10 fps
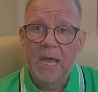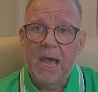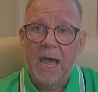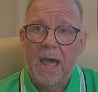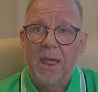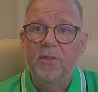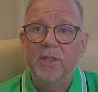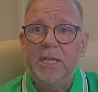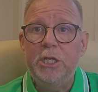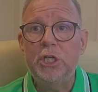
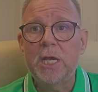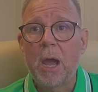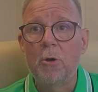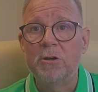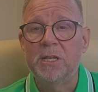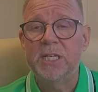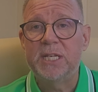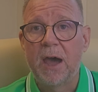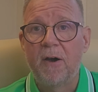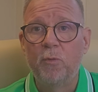The shower
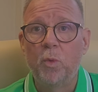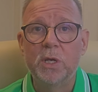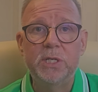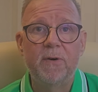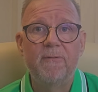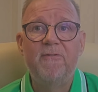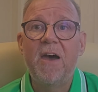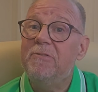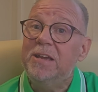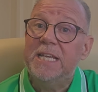itself was
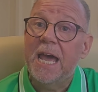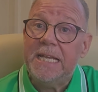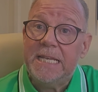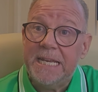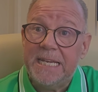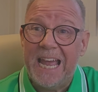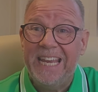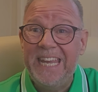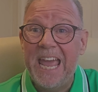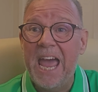very dated,
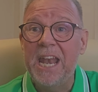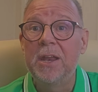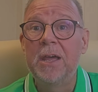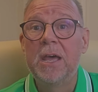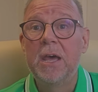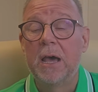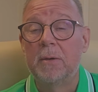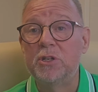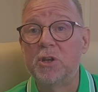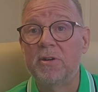again,
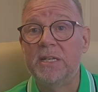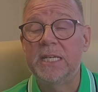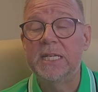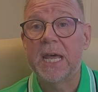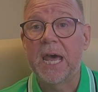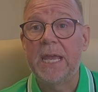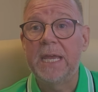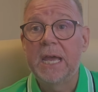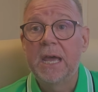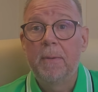I'm sorry to
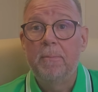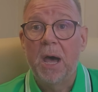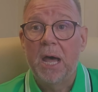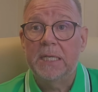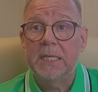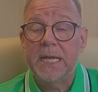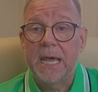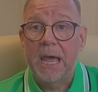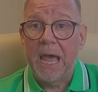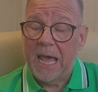say, but
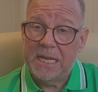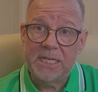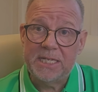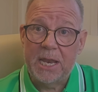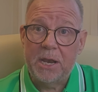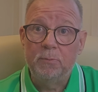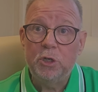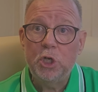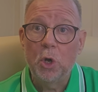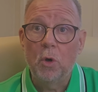as I said, I'm
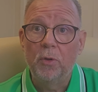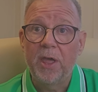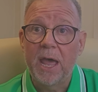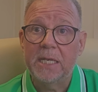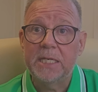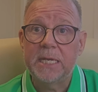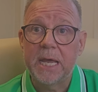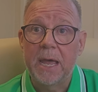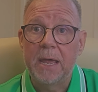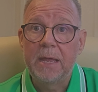sure
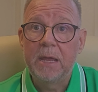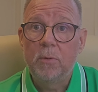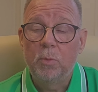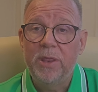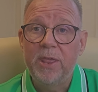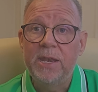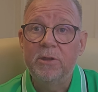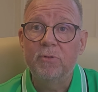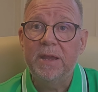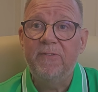that within
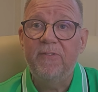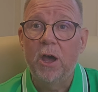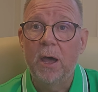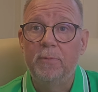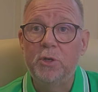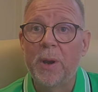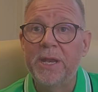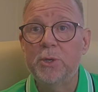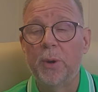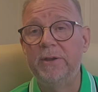the refurb
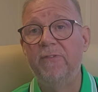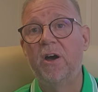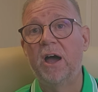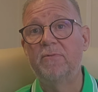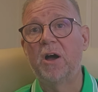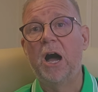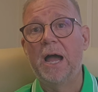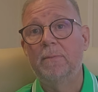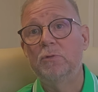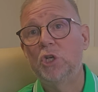2025,
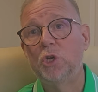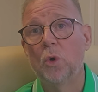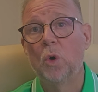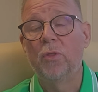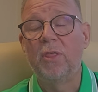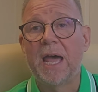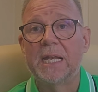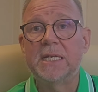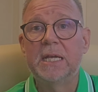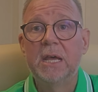I am sure
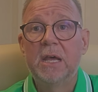that